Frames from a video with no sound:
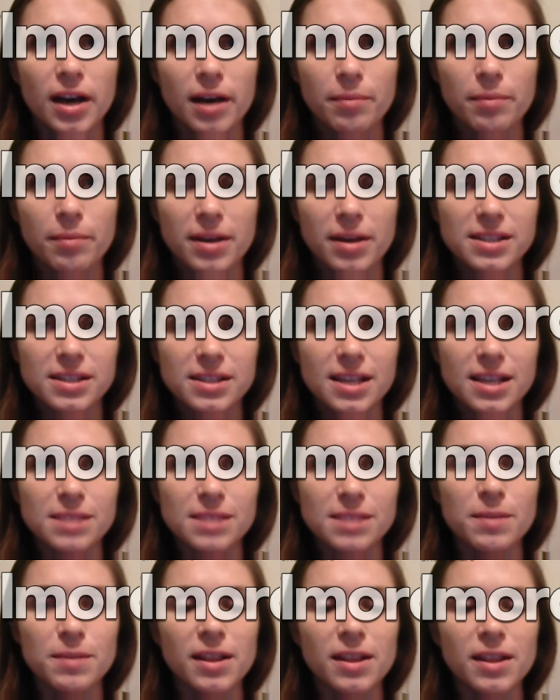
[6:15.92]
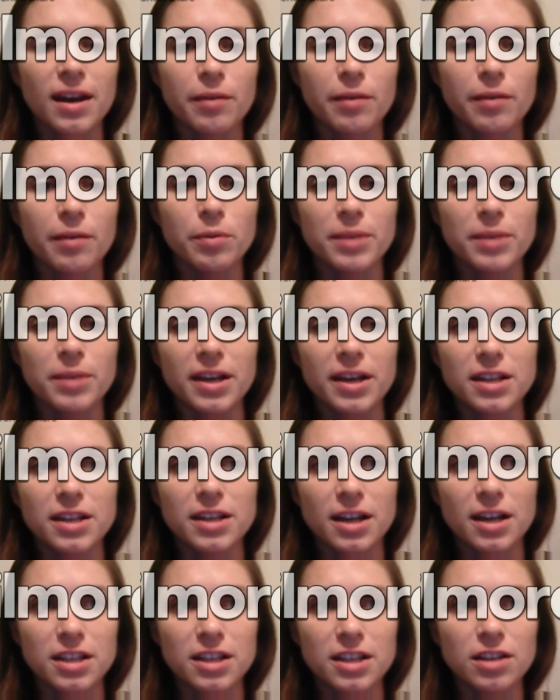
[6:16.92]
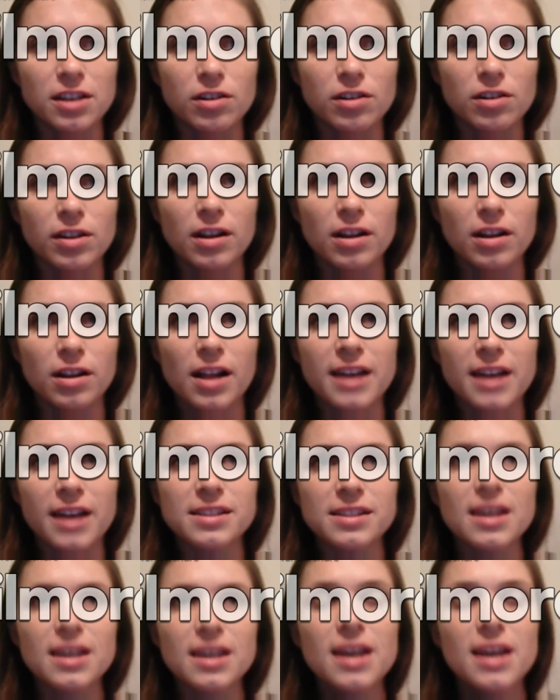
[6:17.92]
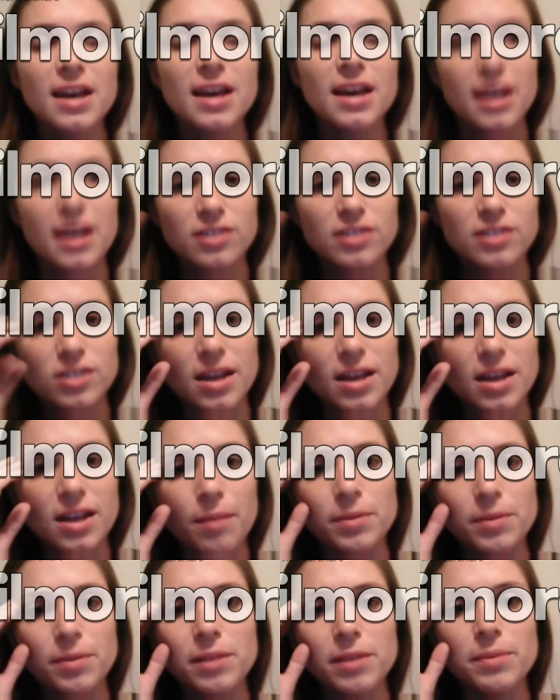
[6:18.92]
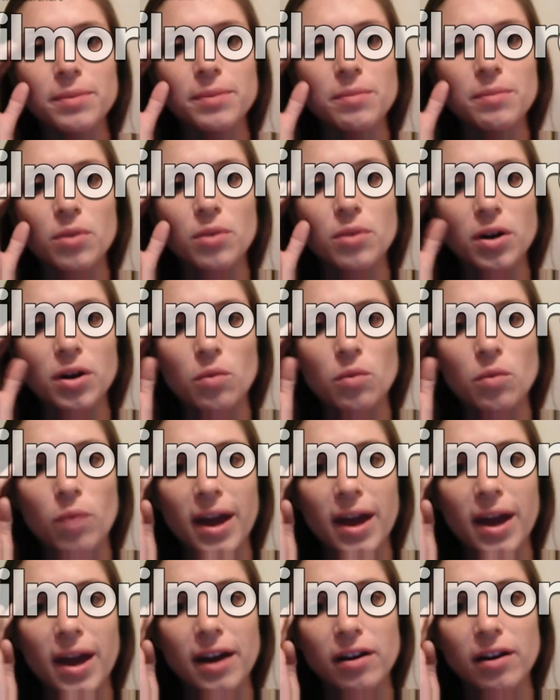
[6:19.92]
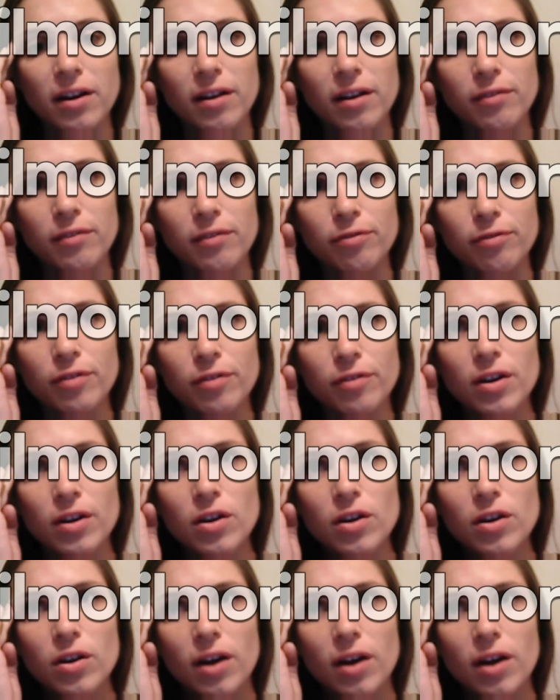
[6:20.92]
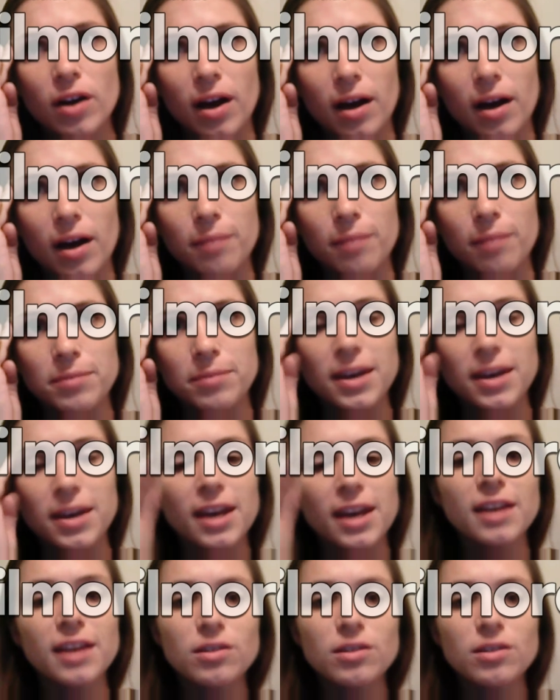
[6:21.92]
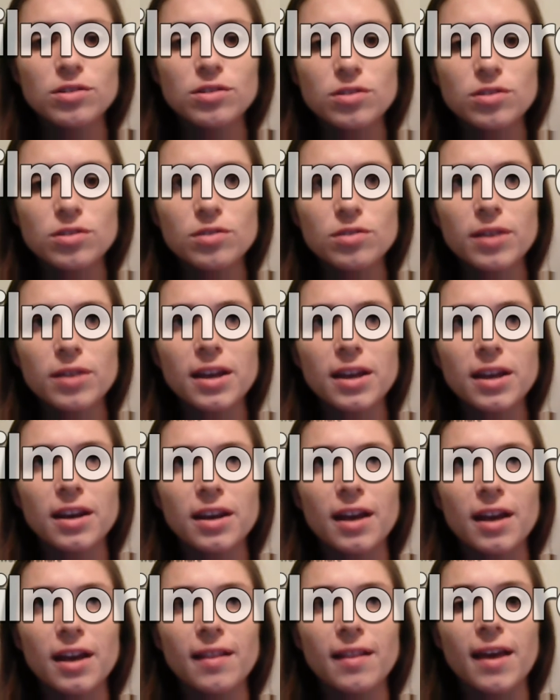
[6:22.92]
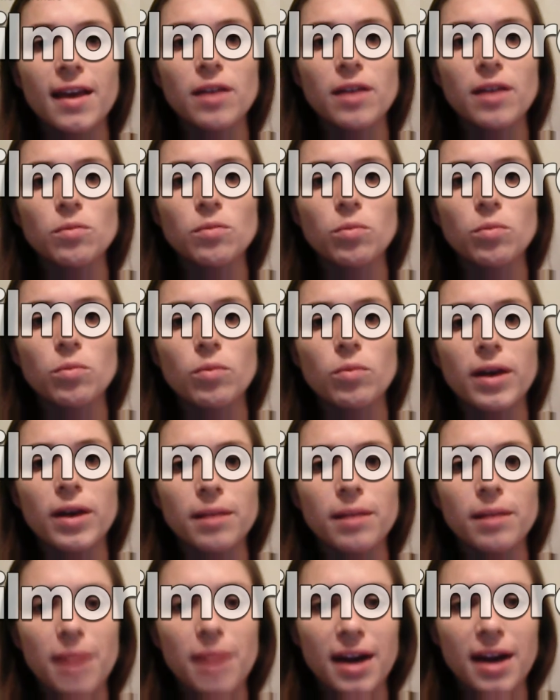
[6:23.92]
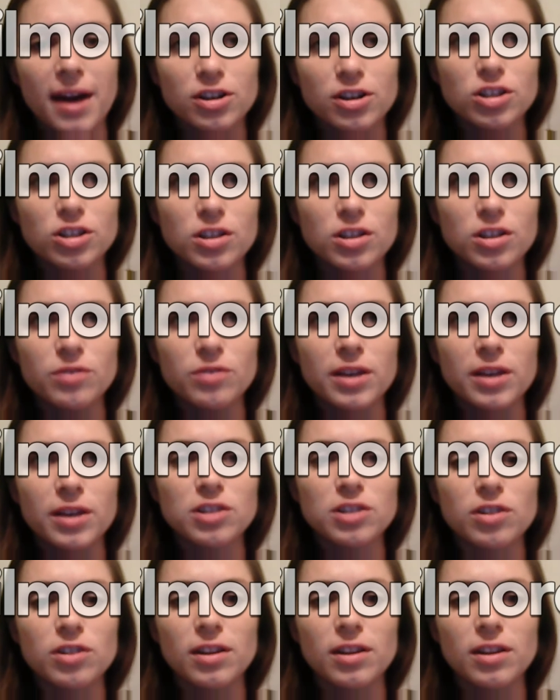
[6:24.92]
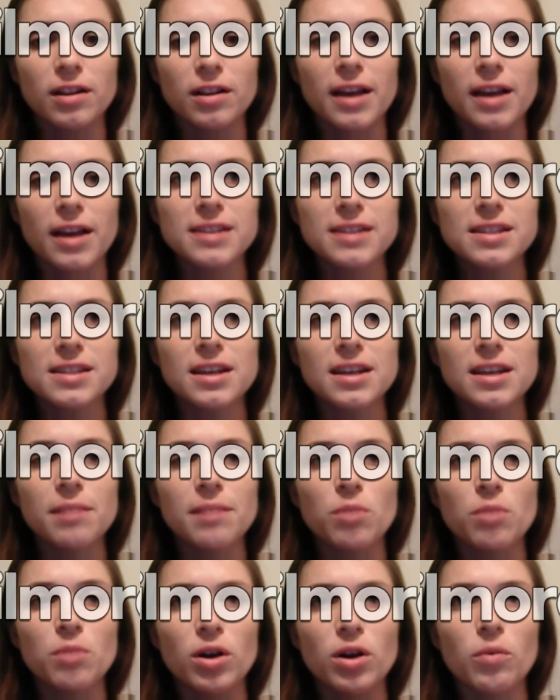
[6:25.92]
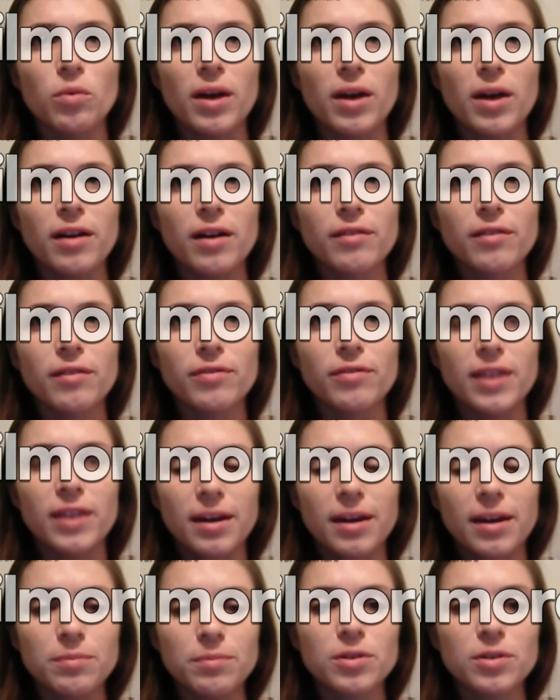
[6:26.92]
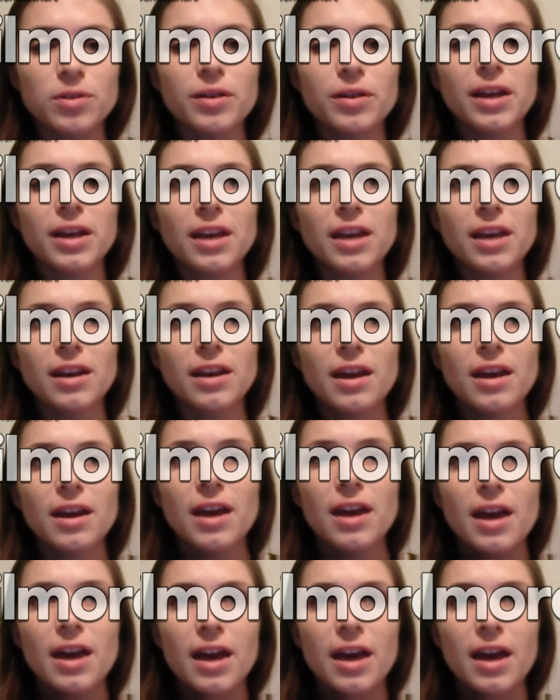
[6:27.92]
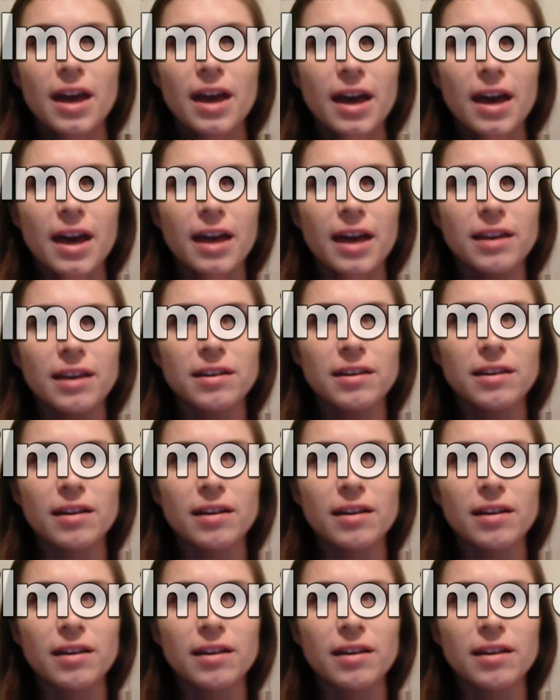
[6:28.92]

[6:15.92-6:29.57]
assessment that I will be conducting during the class has just helped me to be more aware of needing to do it, and then when I'm actually doing it during the lesson, I'm more aware of that I'm doing it and